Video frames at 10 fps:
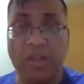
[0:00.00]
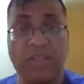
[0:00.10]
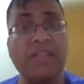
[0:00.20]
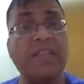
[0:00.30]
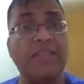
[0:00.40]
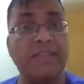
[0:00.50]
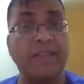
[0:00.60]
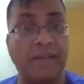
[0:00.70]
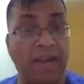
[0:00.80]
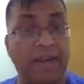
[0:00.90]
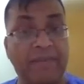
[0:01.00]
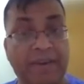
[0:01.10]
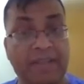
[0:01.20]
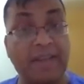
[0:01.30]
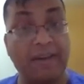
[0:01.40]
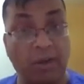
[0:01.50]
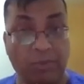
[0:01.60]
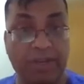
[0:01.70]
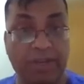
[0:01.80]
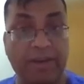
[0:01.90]
Once these activities are
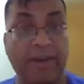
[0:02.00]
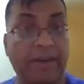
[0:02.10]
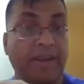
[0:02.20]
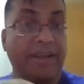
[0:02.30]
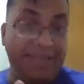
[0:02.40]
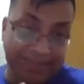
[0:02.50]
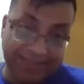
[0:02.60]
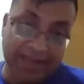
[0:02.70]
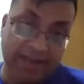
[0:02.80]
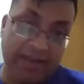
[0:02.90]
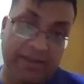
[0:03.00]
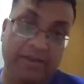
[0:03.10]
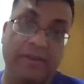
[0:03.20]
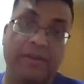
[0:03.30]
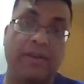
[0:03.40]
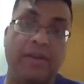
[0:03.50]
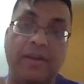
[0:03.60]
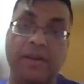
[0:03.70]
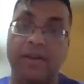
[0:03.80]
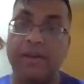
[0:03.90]
communicated, then
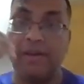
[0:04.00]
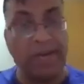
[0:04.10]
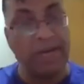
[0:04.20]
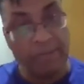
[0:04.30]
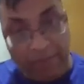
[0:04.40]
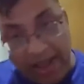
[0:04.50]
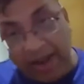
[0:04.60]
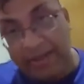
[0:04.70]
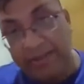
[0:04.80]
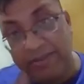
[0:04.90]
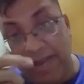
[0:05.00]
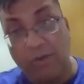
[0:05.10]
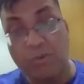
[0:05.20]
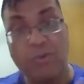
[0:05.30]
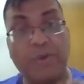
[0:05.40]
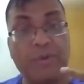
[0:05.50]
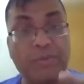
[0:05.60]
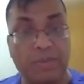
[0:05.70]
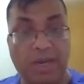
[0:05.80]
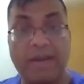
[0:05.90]
and the plan is now going
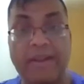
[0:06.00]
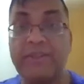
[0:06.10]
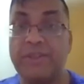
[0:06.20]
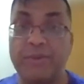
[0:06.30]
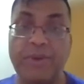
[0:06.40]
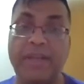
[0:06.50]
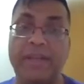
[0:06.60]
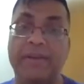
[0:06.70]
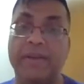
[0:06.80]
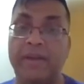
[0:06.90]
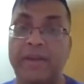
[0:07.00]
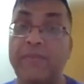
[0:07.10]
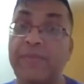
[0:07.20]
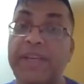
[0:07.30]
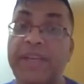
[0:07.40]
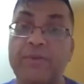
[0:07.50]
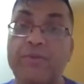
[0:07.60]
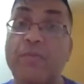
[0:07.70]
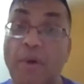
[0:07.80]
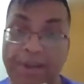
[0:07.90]
to start executing, we need
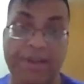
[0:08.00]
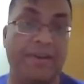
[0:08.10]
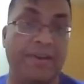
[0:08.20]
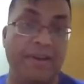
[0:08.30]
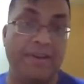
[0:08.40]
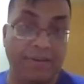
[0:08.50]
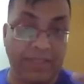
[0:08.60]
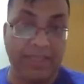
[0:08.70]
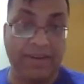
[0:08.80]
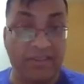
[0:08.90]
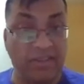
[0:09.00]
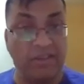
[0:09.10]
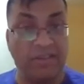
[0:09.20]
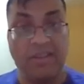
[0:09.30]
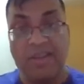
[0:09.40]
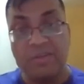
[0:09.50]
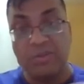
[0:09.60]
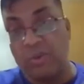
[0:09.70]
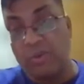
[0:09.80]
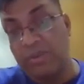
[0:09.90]
to monitor the results.
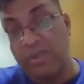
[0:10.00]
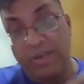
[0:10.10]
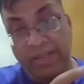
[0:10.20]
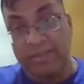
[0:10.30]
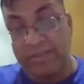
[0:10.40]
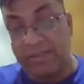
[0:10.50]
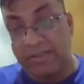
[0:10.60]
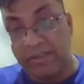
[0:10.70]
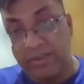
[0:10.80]
So the next